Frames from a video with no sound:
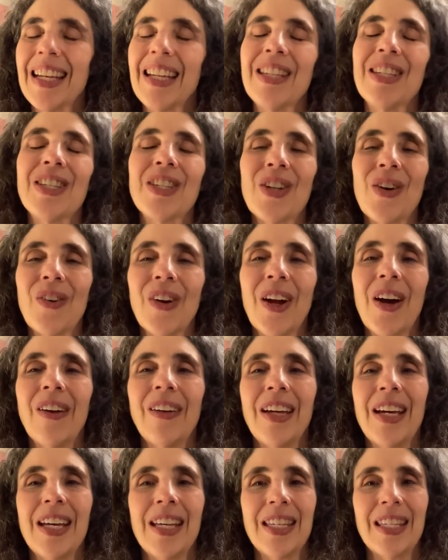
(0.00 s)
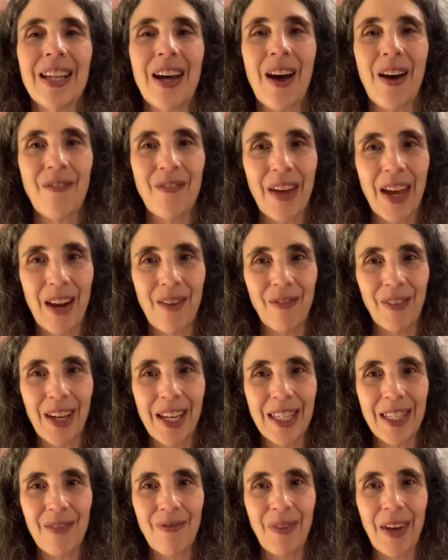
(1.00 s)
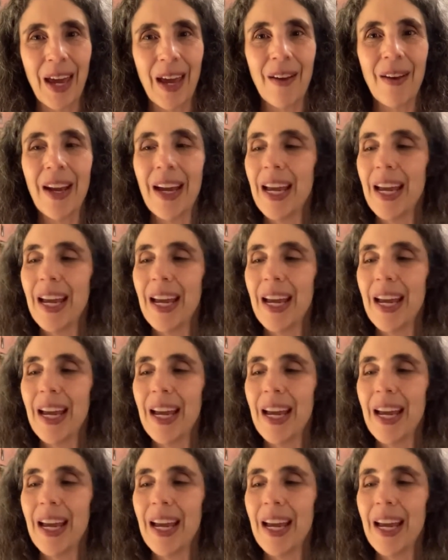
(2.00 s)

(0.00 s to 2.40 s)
And so it all is. Amen and blessed be.